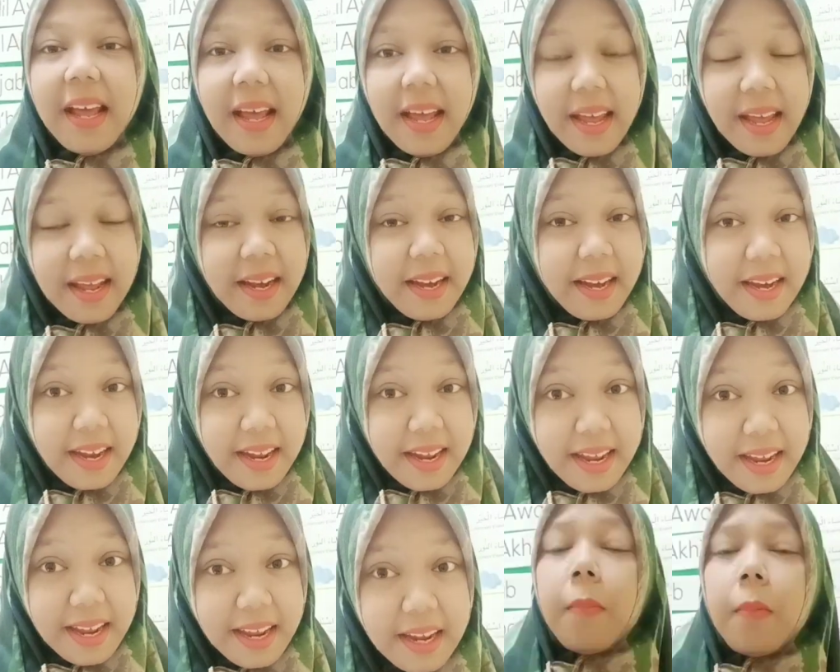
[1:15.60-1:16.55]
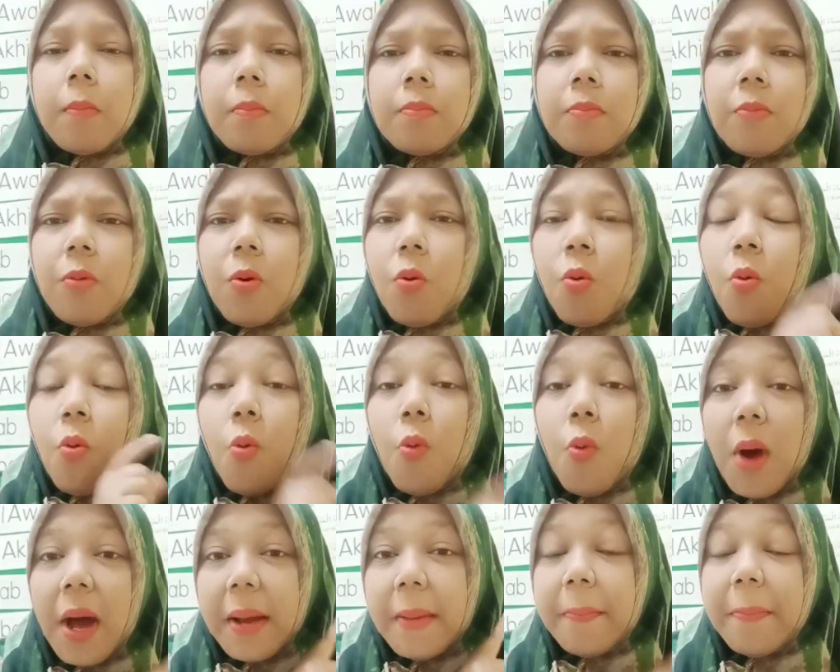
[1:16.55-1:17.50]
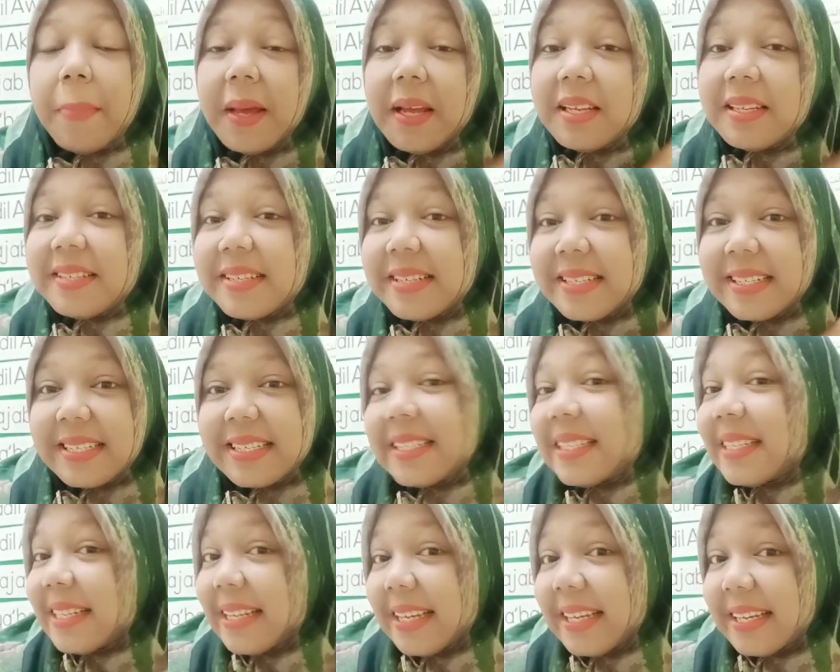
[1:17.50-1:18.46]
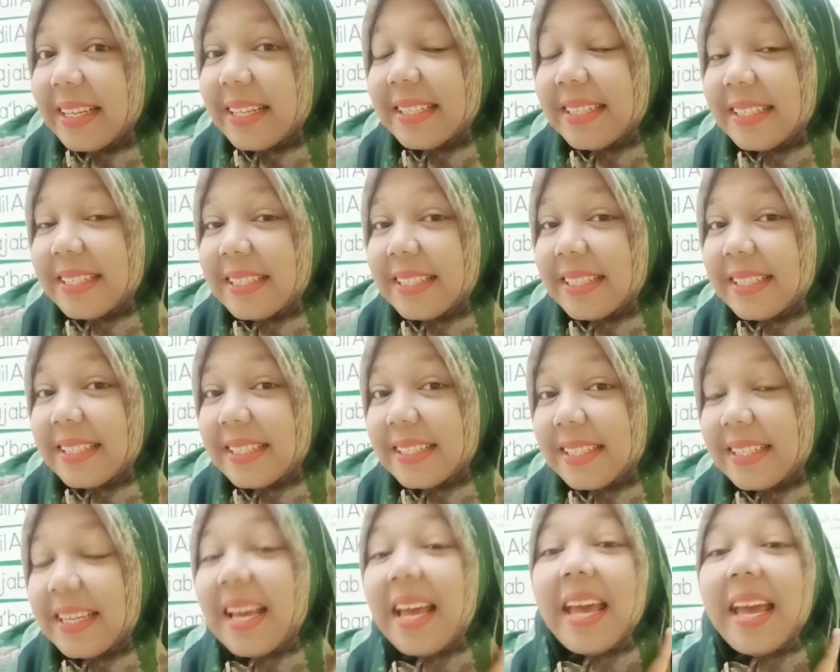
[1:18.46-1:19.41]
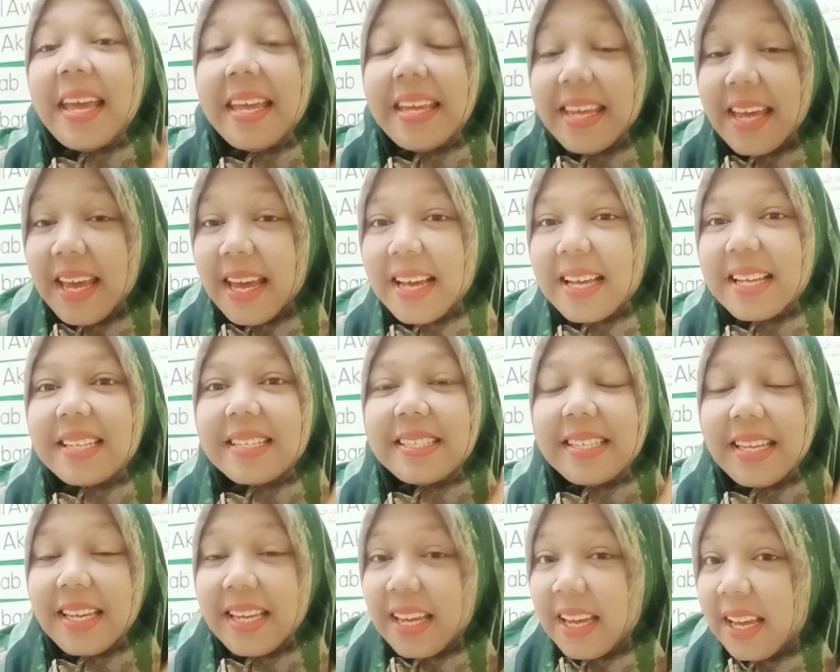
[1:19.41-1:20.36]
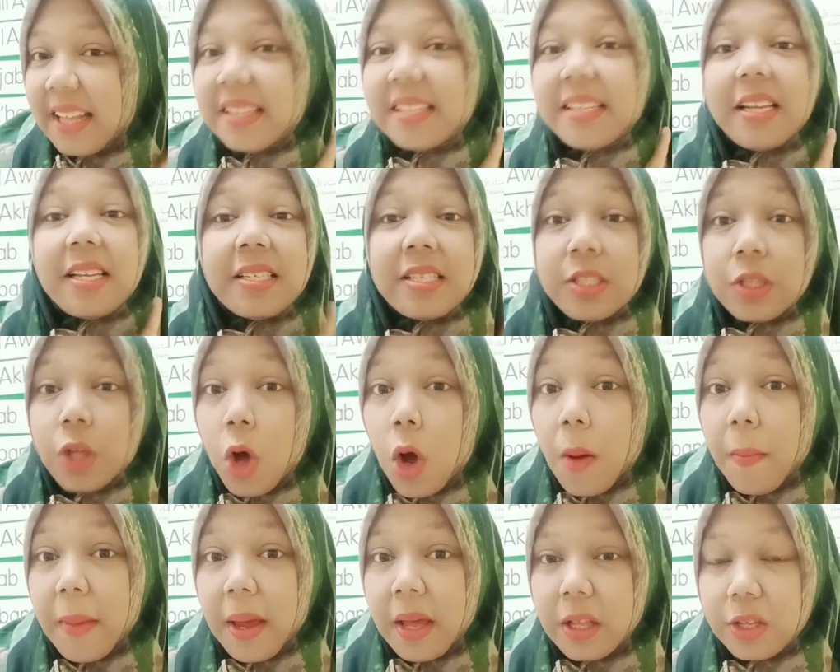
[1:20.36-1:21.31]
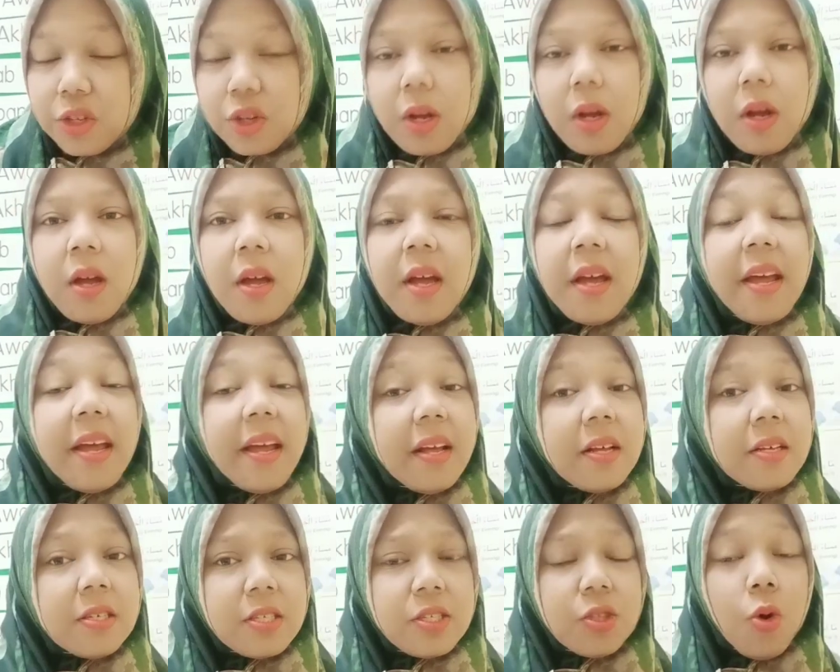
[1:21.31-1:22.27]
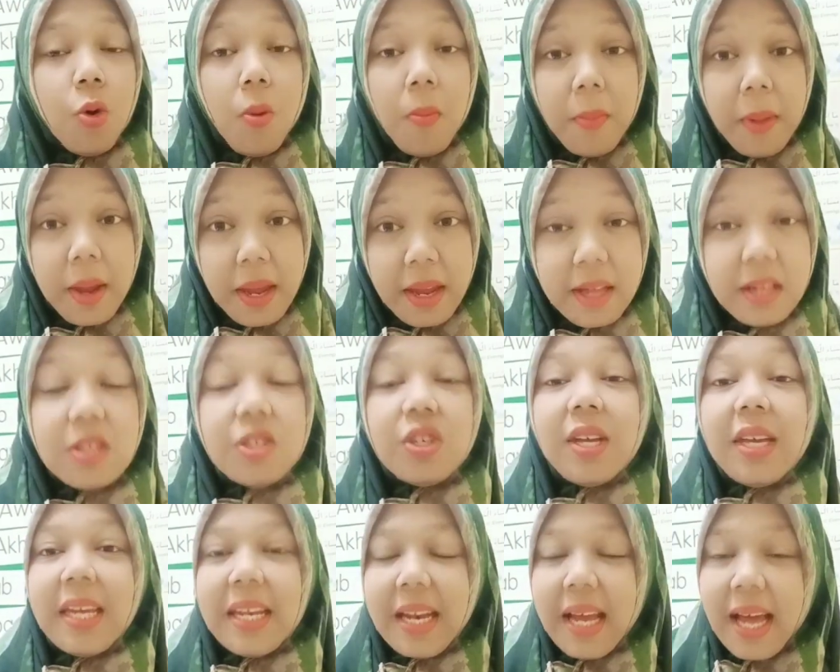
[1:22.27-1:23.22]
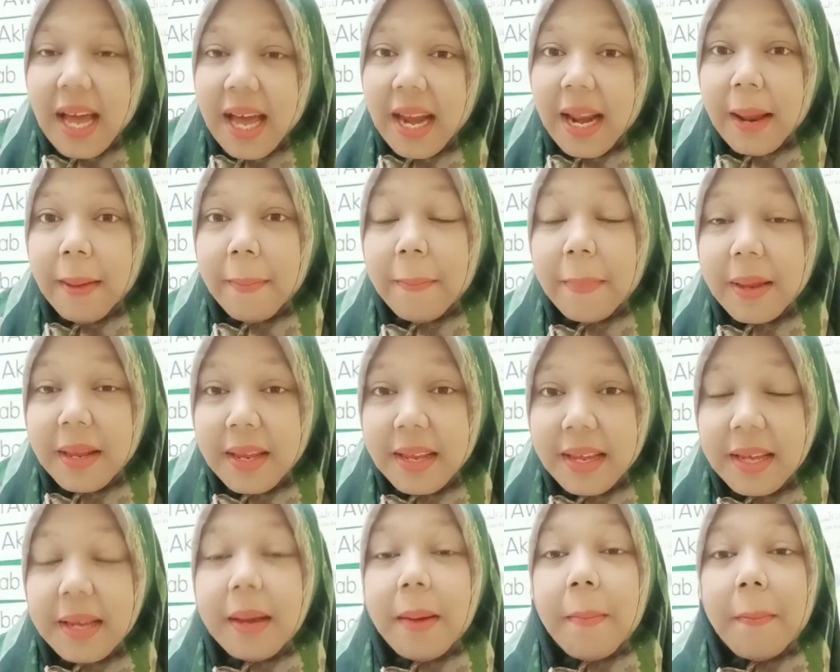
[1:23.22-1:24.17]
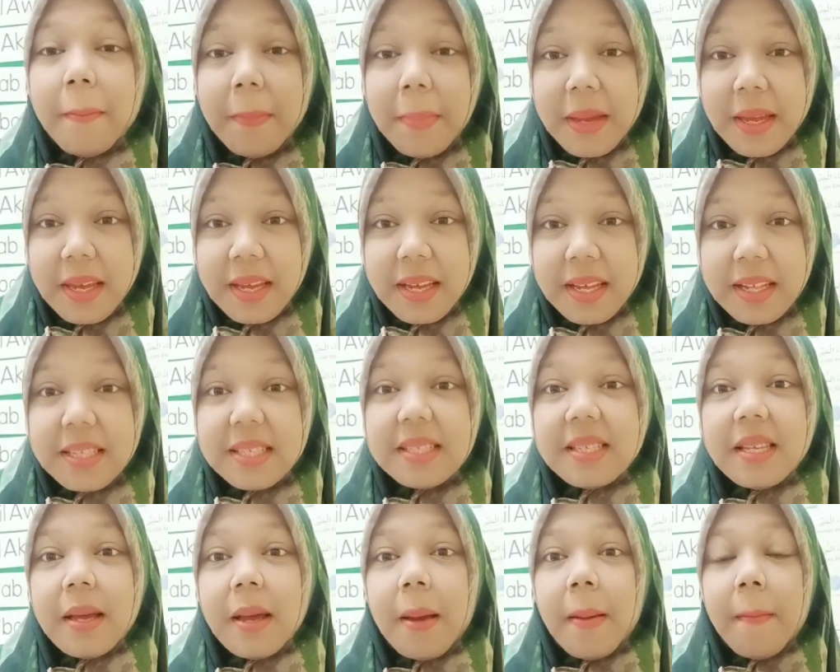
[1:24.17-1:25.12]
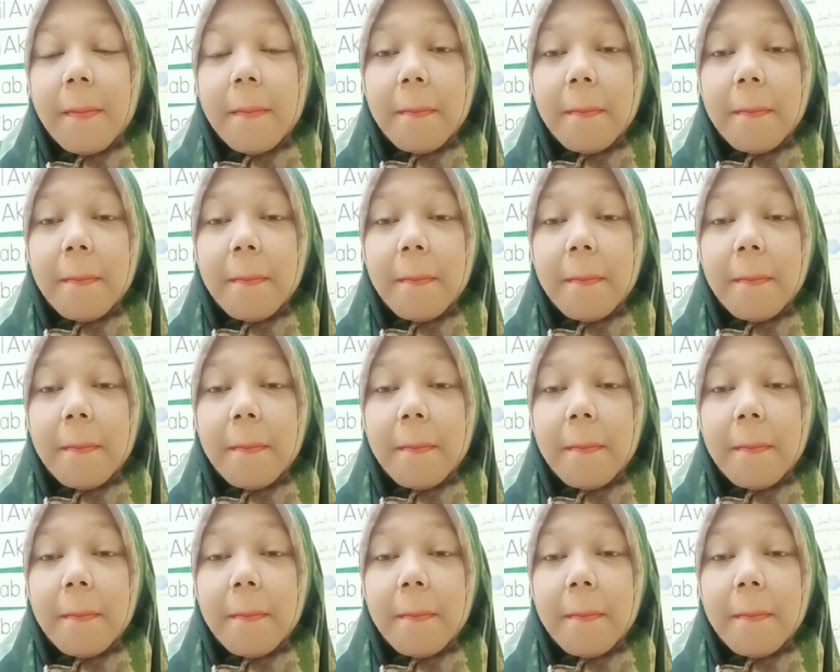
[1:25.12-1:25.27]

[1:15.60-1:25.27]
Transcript: And then, what picture is this? Yes, it's stomach. Stomach in Arabic means